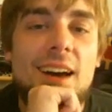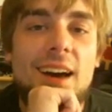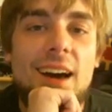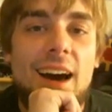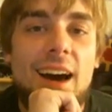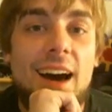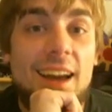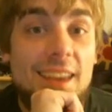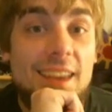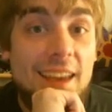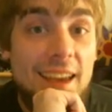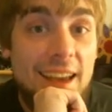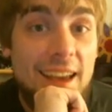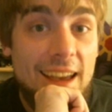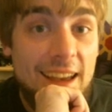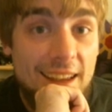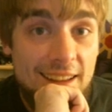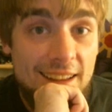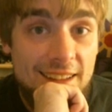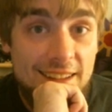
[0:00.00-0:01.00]
I
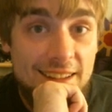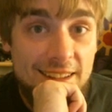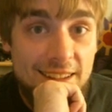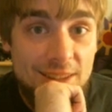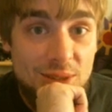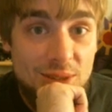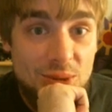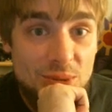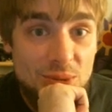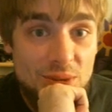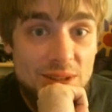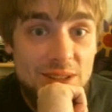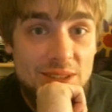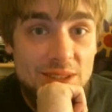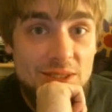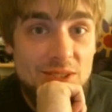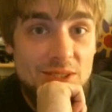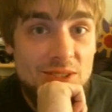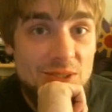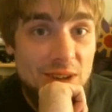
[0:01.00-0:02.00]
had the winning
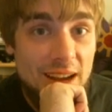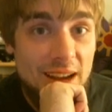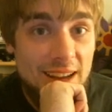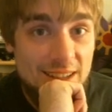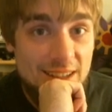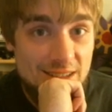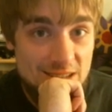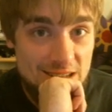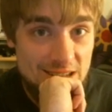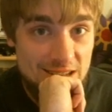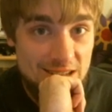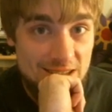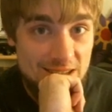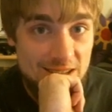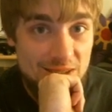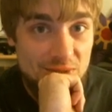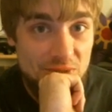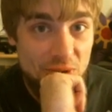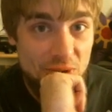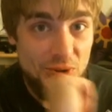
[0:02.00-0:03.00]
strategy
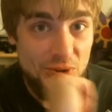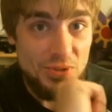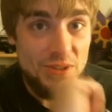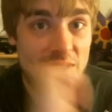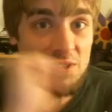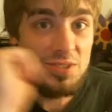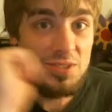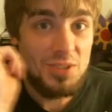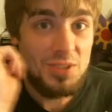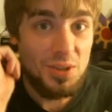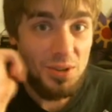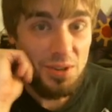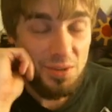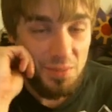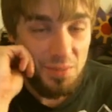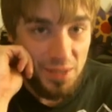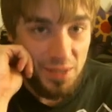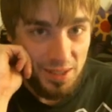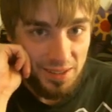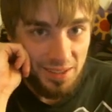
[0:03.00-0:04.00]
for this
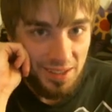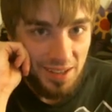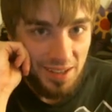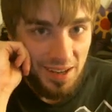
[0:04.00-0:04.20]
tournament,